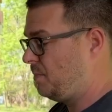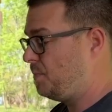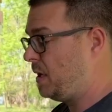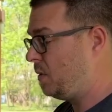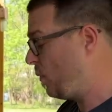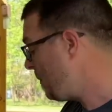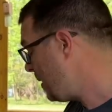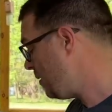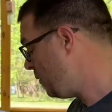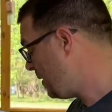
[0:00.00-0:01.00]
but we've been
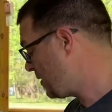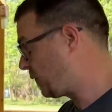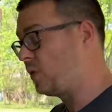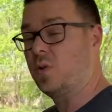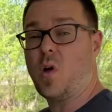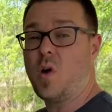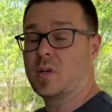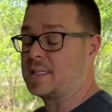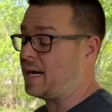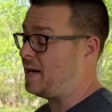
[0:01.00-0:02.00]
doing this for a long
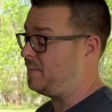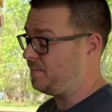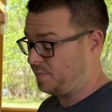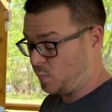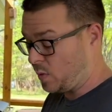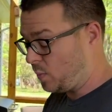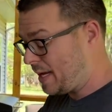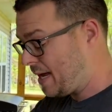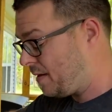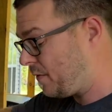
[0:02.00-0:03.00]
time when we
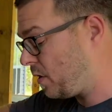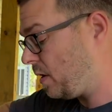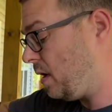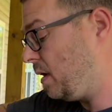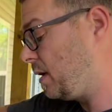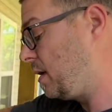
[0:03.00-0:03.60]
have our uh,